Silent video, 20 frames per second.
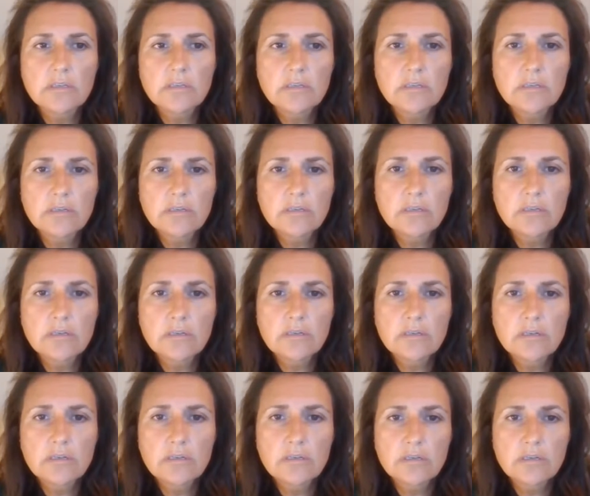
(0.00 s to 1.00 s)

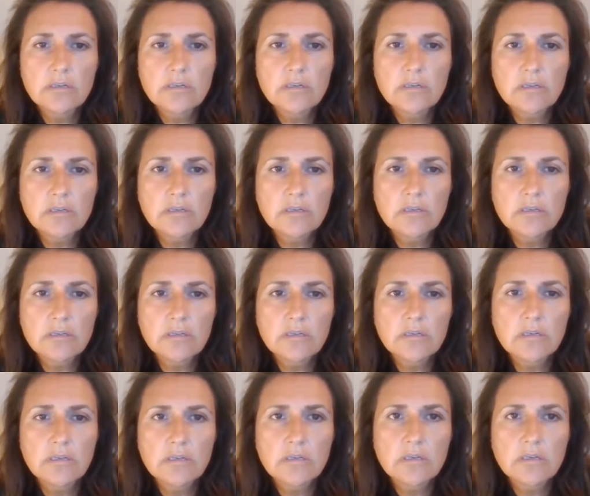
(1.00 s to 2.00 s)

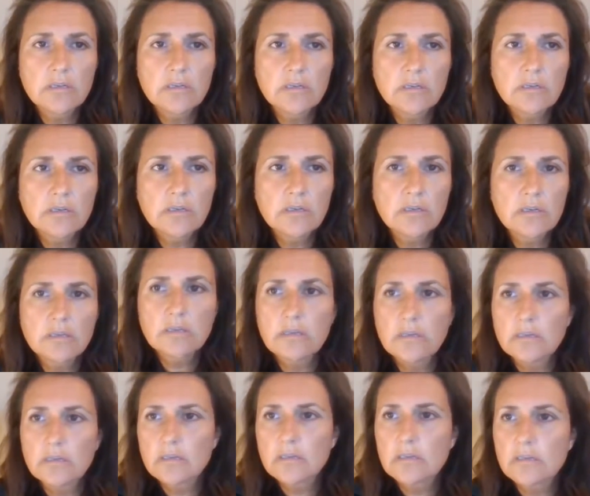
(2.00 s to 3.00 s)

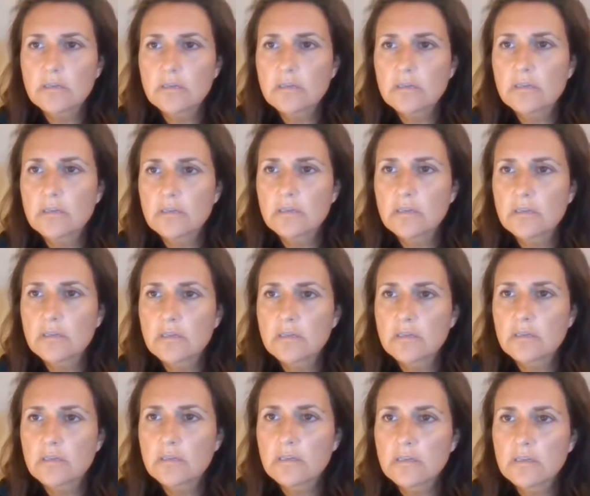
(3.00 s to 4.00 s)

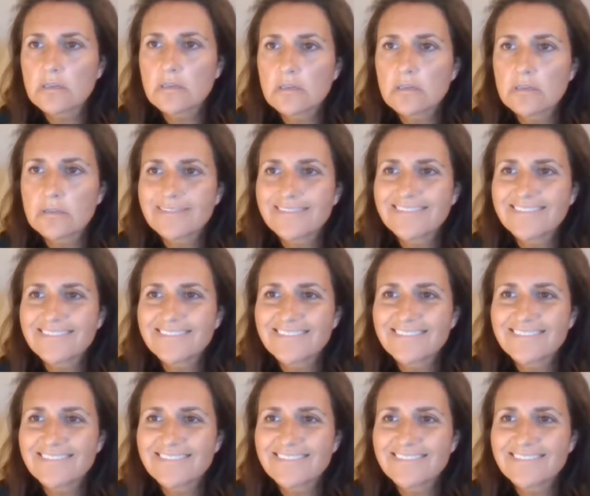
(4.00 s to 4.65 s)
No one is speaking in this clip.